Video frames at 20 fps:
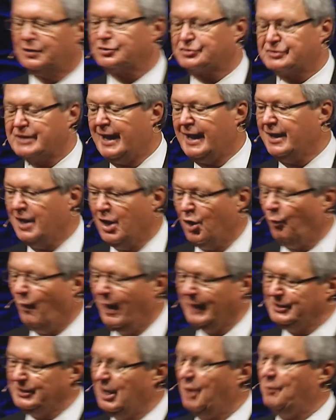to say, Why
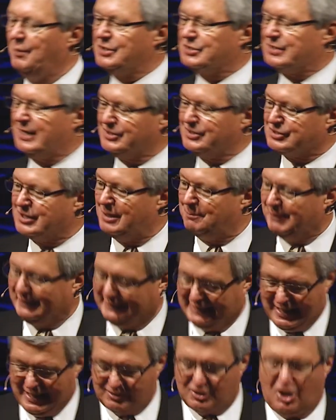do you always say something about
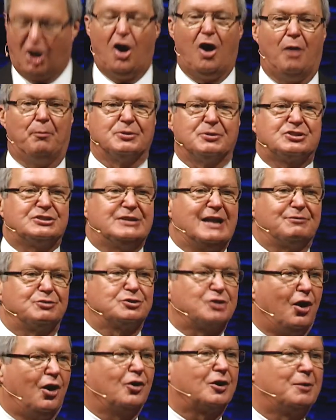alcohol, but you never
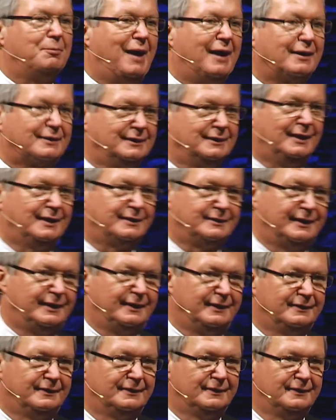talk about gluttony?
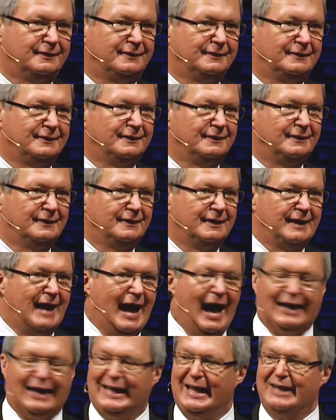
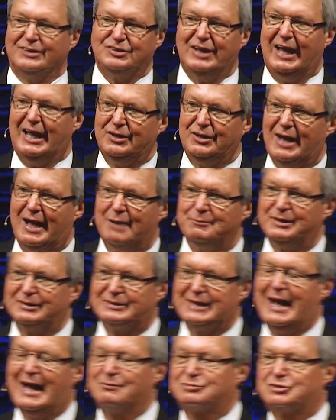I can't tell you how many
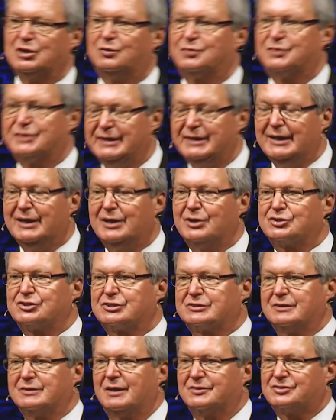times over the
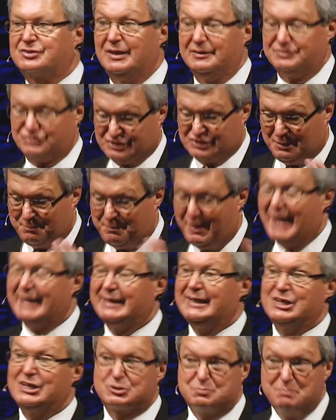years that
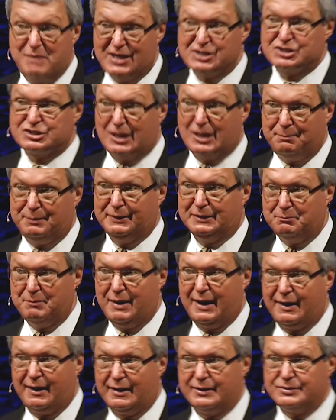somebody has messed up in a
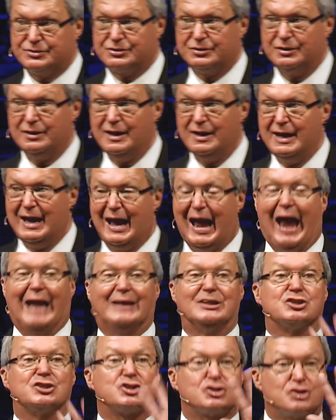marriage, and
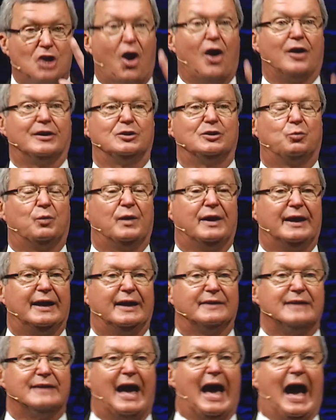it started
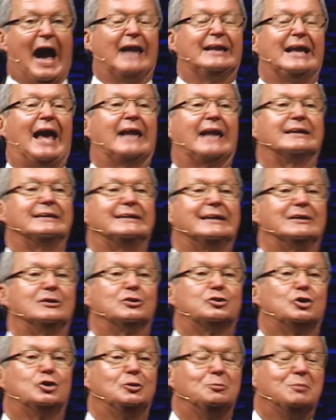with, I'd had a little
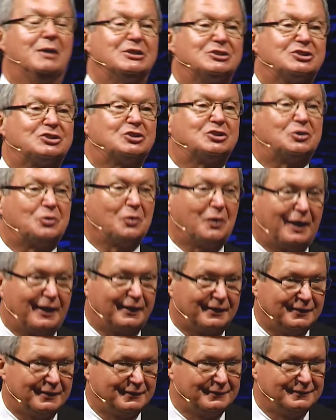too much to drink